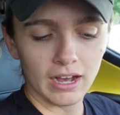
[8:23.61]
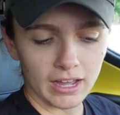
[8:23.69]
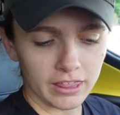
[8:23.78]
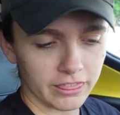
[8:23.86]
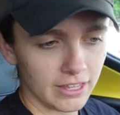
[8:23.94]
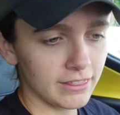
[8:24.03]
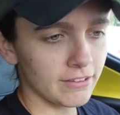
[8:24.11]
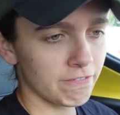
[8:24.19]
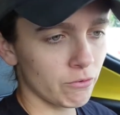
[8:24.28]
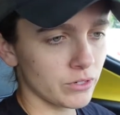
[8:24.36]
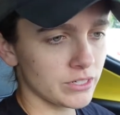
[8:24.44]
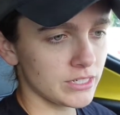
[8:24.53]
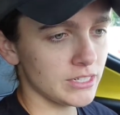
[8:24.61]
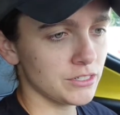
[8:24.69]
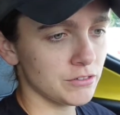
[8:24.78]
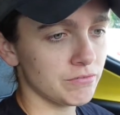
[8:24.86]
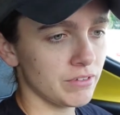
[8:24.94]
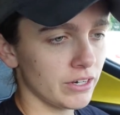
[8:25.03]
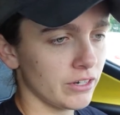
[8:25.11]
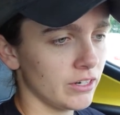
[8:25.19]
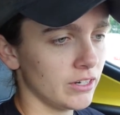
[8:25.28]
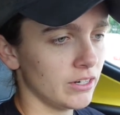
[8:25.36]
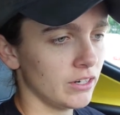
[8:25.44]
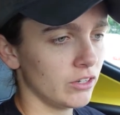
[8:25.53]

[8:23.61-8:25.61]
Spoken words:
I think the 4C is a very